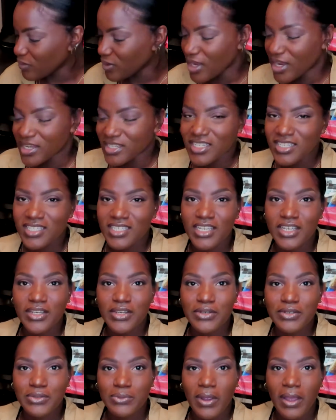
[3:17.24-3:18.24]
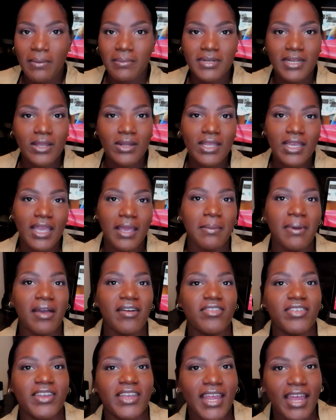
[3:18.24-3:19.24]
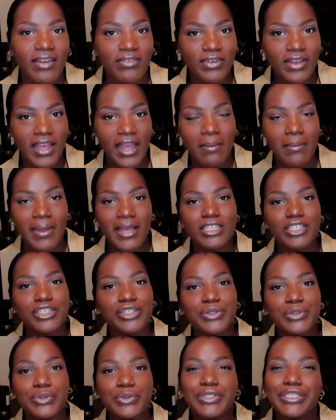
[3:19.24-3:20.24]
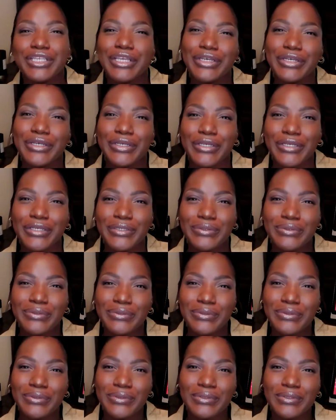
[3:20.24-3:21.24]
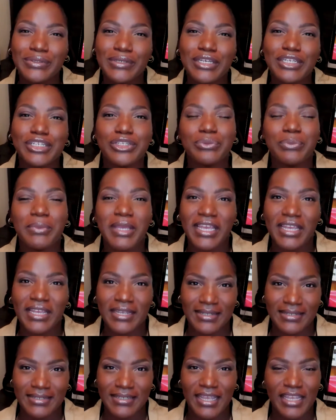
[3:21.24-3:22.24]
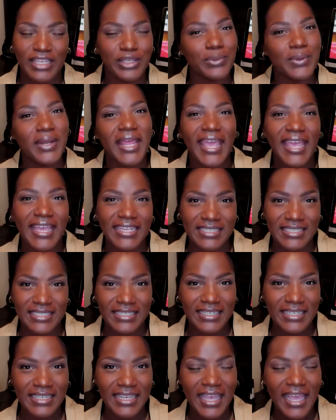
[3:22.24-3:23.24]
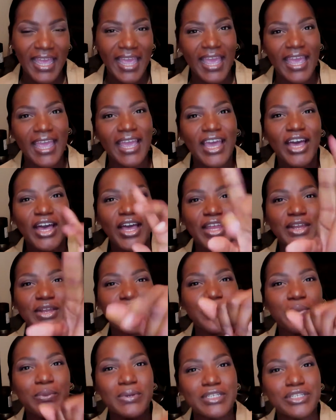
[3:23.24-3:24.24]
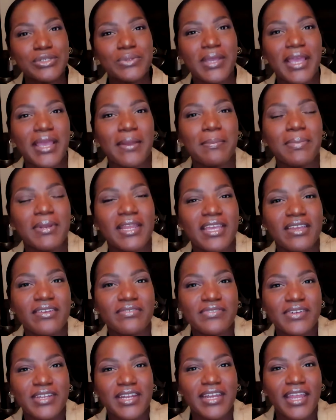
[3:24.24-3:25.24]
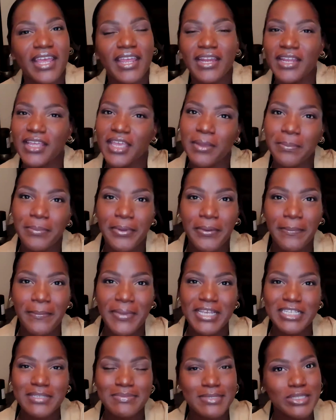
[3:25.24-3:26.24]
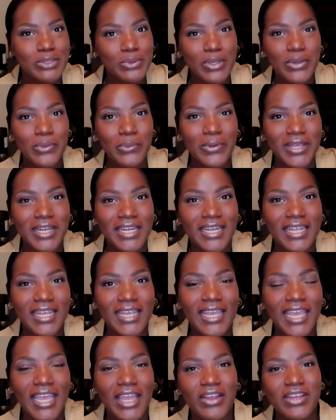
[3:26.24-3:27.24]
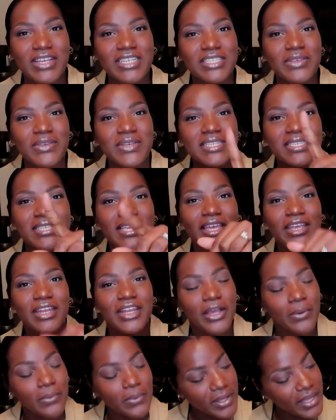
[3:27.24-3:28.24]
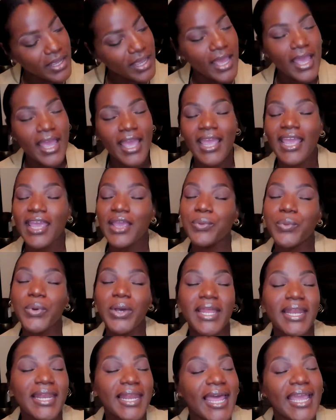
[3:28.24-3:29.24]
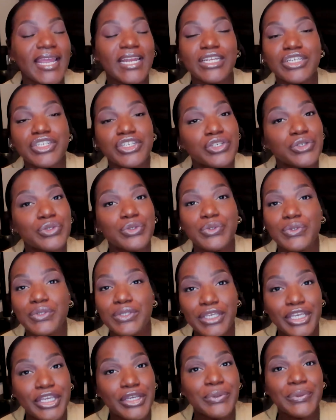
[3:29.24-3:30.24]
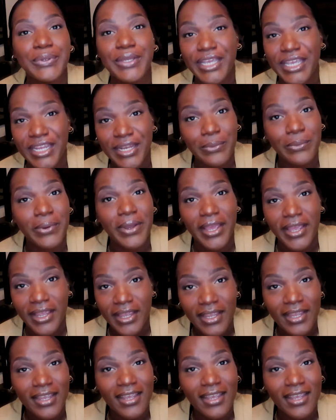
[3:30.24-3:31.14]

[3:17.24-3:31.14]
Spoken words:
And she tells Robyn, don't look at my feet. I forgot my shoes. Good. Because you mean and you nasty. And God knew what you had planned for the day to keep a mess between Wendy and Karen. So he said, you know what? It wasn't like the shoes was cute anyway.